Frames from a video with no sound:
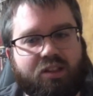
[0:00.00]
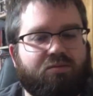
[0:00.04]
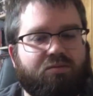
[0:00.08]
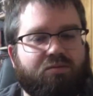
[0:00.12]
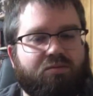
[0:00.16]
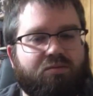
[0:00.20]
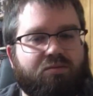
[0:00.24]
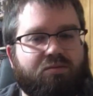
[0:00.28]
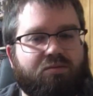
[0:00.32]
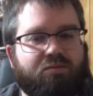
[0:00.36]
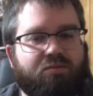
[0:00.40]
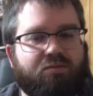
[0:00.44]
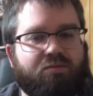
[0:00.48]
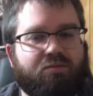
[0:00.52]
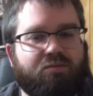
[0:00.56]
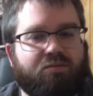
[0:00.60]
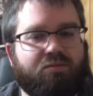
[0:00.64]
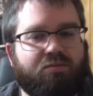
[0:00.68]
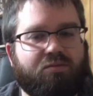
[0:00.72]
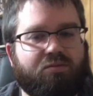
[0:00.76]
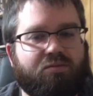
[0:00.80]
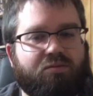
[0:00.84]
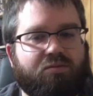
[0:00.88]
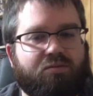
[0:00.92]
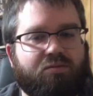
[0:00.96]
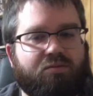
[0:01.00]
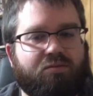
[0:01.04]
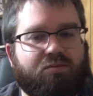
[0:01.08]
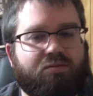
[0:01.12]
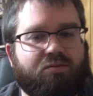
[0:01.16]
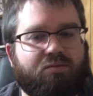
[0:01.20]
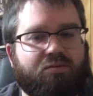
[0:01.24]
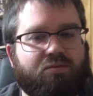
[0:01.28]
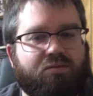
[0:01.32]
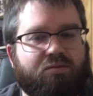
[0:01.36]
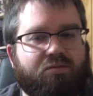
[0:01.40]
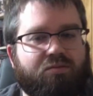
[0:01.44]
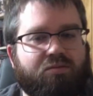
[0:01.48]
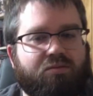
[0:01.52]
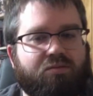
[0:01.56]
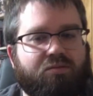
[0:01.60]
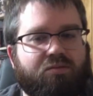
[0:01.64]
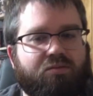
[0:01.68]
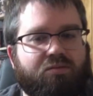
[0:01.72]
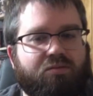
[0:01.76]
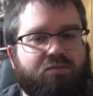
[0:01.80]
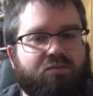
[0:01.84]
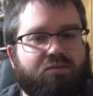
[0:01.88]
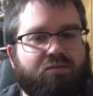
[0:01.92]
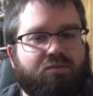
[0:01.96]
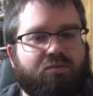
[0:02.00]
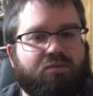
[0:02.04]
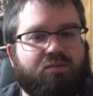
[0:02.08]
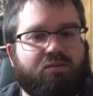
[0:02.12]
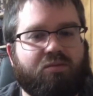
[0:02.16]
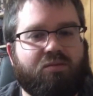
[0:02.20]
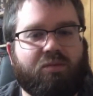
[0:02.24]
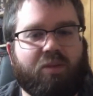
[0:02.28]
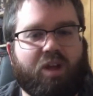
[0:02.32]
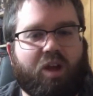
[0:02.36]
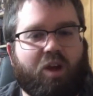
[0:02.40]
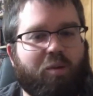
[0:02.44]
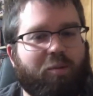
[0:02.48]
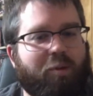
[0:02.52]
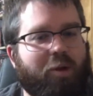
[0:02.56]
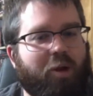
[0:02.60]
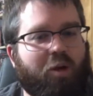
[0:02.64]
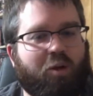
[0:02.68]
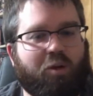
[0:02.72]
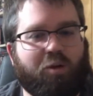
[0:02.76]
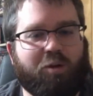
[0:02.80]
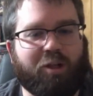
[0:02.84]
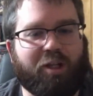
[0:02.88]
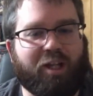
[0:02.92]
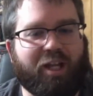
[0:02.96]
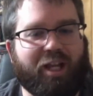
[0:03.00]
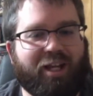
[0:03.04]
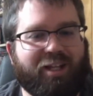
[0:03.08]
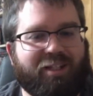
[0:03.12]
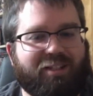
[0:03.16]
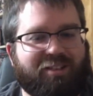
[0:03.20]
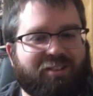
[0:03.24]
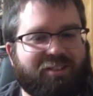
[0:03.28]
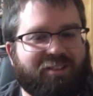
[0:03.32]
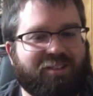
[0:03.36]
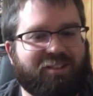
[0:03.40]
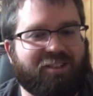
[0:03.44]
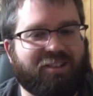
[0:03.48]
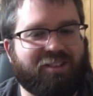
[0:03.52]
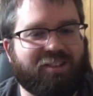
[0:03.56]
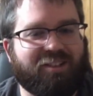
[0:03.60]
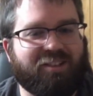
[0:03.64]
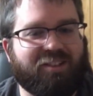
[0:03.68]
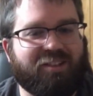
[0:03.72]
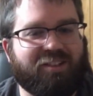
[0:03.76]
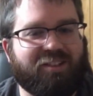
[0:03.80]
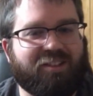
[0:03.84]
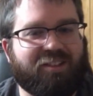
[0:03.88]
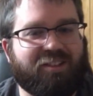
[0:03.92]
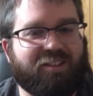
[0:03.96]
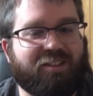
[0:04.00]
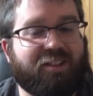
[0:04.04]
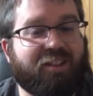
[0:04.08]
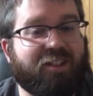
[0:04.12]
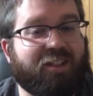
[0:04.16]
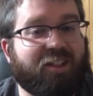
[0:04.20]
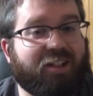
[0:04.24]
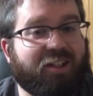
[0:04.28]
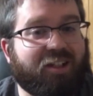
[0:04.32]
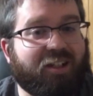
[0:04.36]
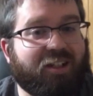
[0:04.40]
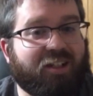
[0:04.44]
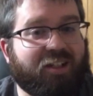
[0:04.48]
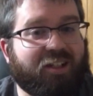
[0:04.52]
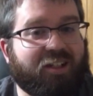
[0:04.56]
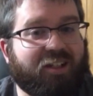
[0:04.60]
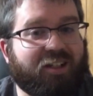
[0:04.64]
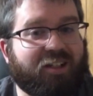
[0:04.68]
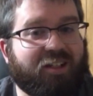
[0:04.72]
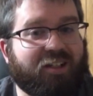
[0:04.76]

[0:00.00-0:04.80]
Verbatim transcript: I will be whole again. No. I'll be whole again. Are long gone.